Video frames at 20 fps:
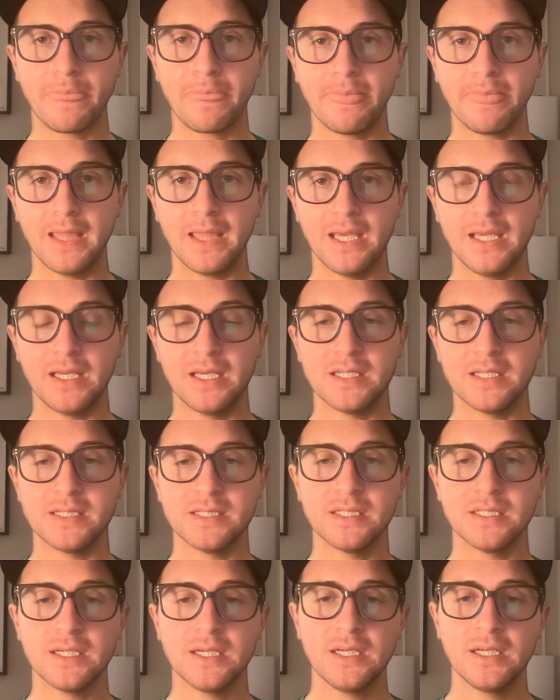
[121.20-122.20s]

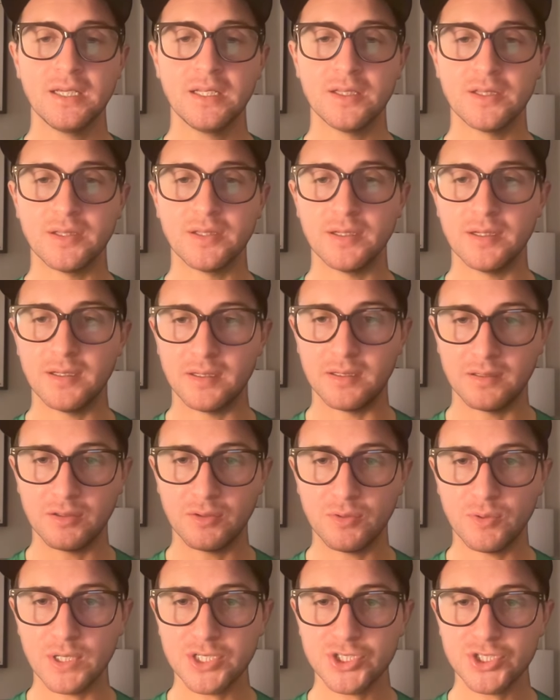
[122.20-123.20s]
And the
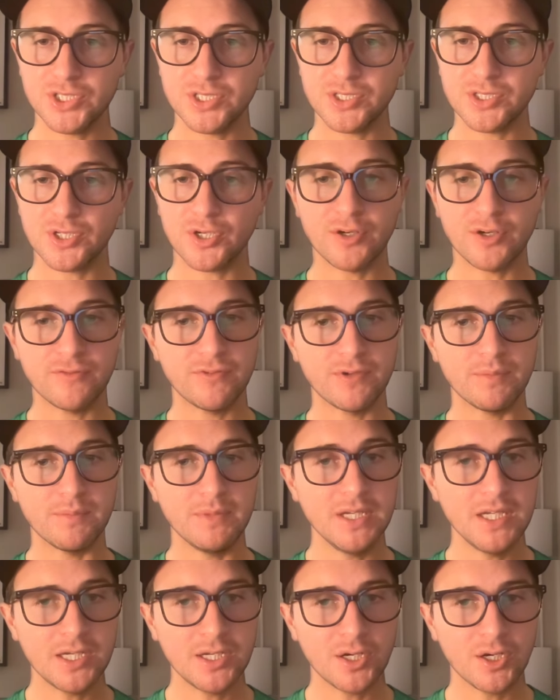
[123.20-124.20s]
questions are from
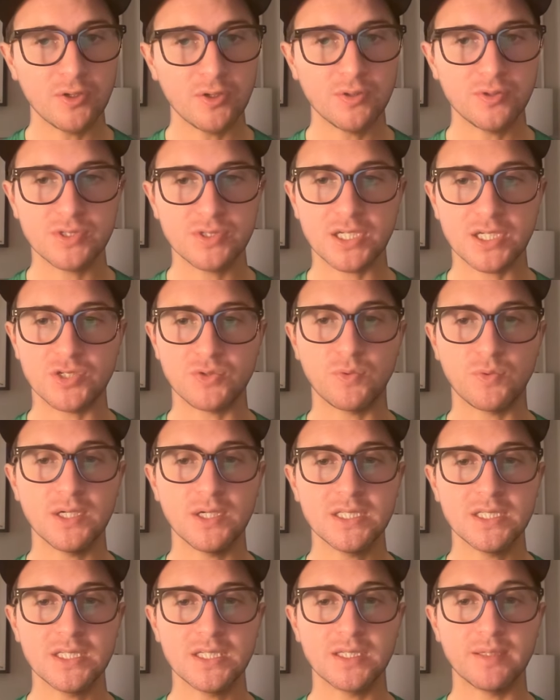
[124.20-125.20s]
Niko, who says,
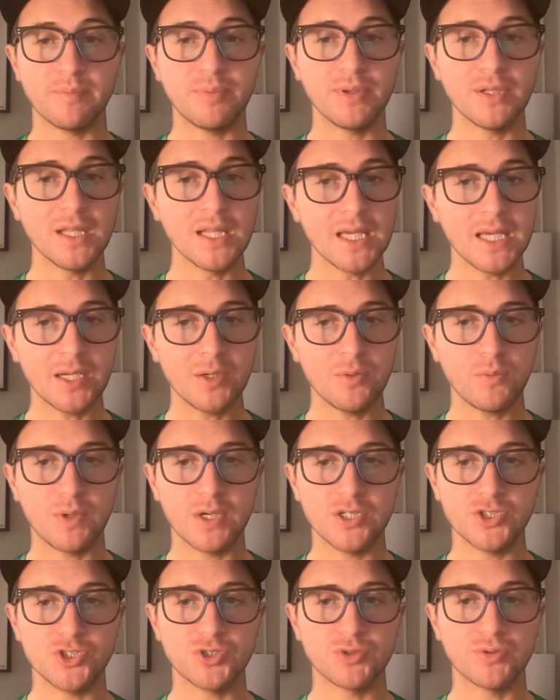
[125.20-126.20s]
what's the play
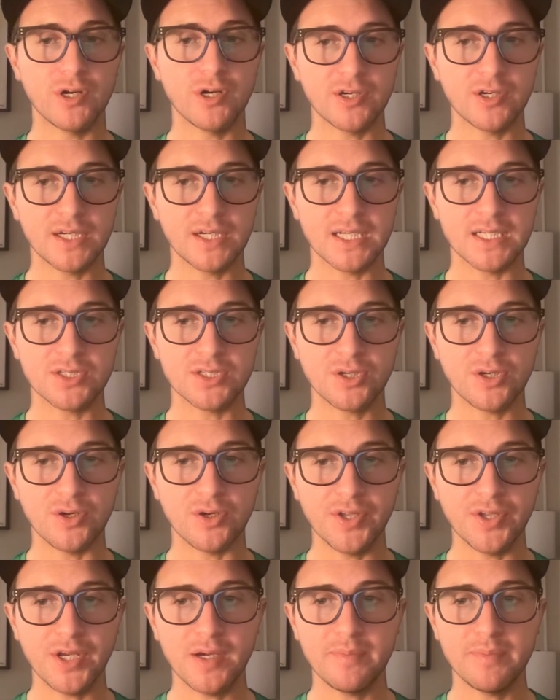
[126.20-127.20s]
when Jerar gets
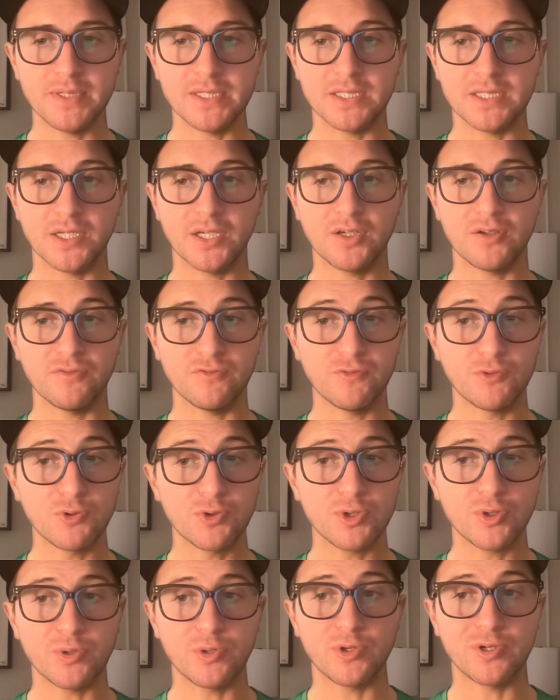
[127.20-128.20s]
called up? Is it
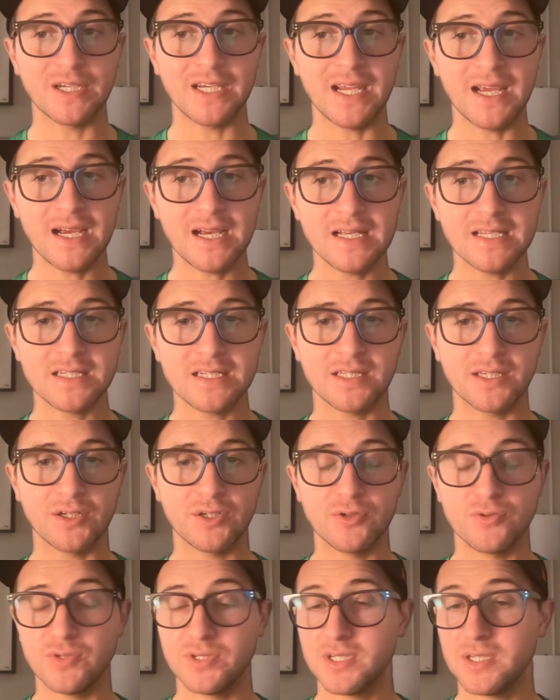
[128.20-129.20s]
Conforto or Yaz that
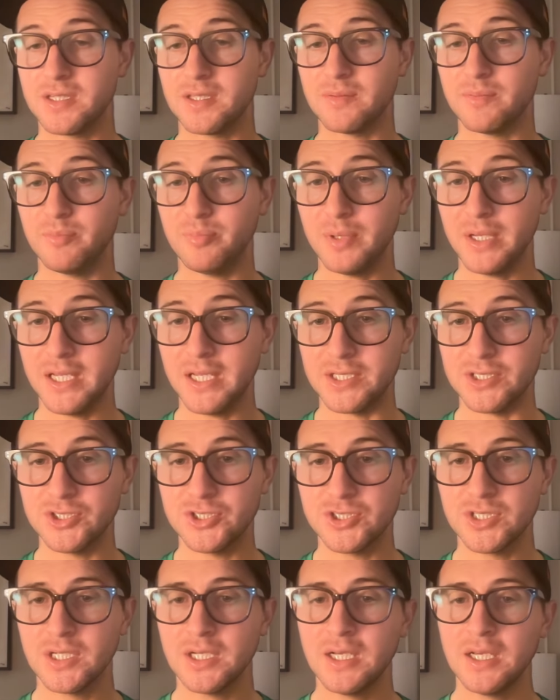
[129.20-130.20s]
goes to the
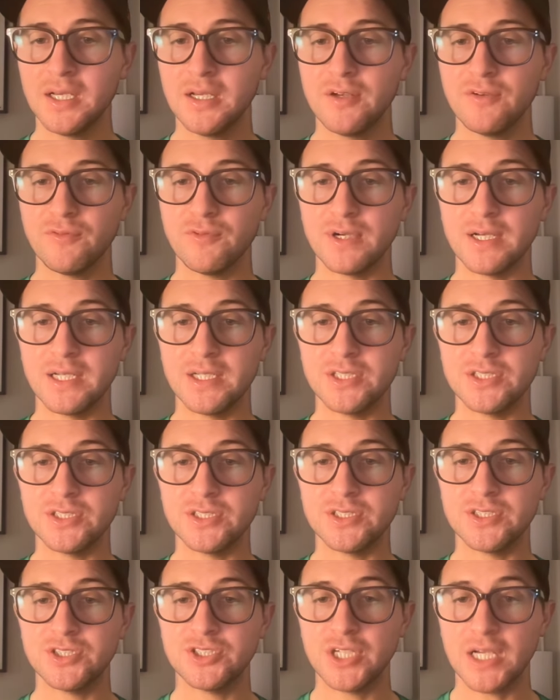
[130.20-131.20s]
bench?
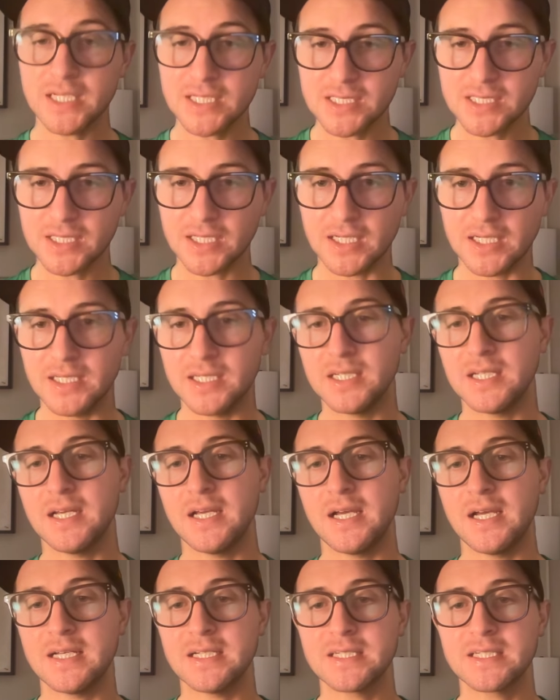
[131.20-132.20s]
Francesca
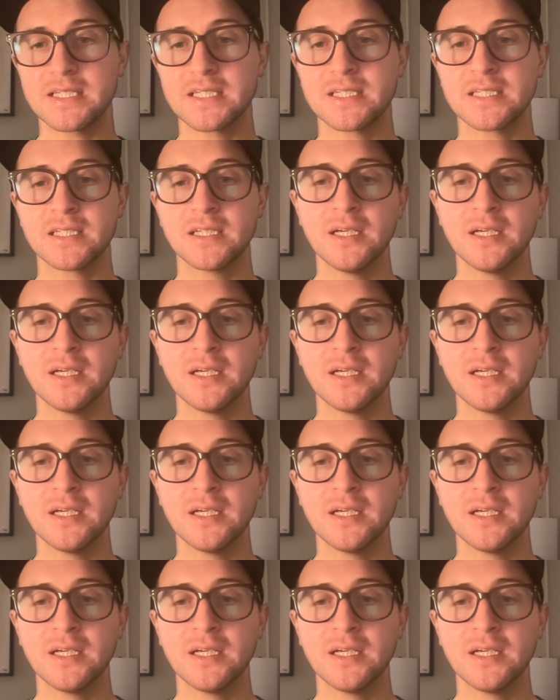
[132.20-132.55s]
asks,